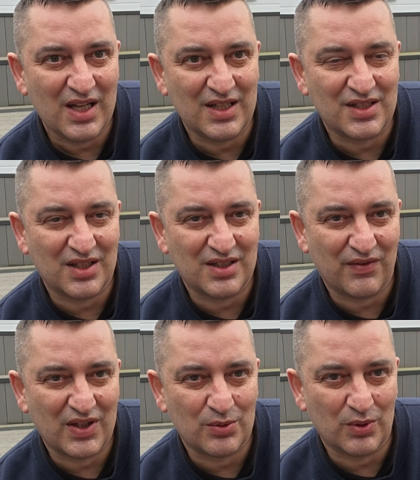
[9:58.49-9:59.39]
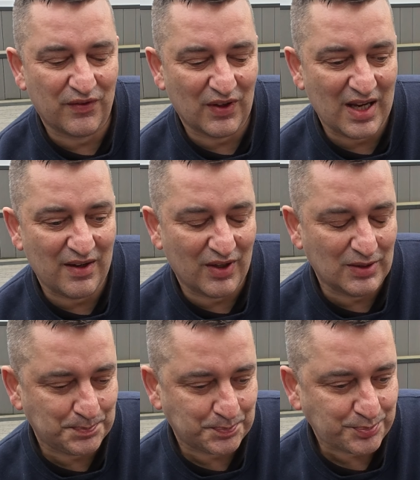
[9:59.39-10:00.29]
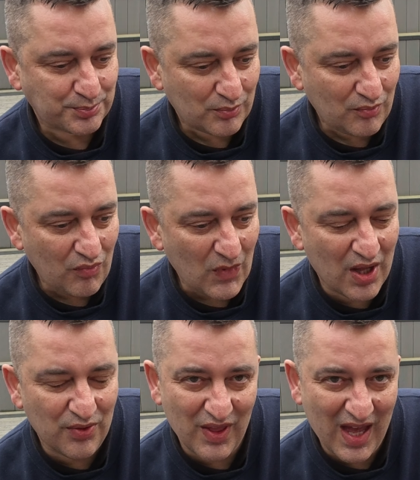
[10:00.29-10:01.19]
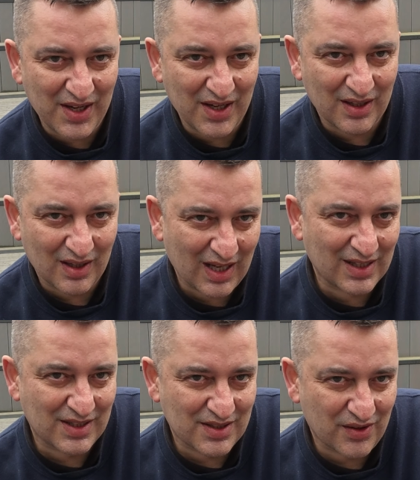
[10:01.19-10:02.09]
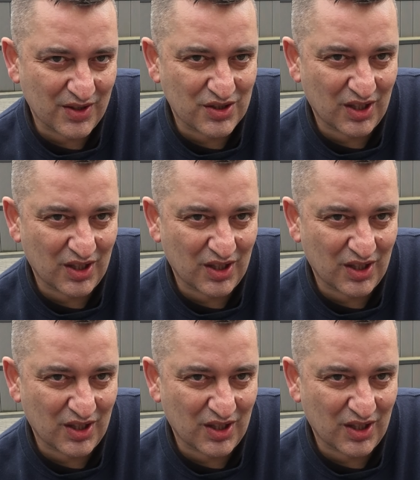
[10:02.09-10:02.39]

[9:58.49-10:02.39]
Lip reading: each individual flavour, and then add it to the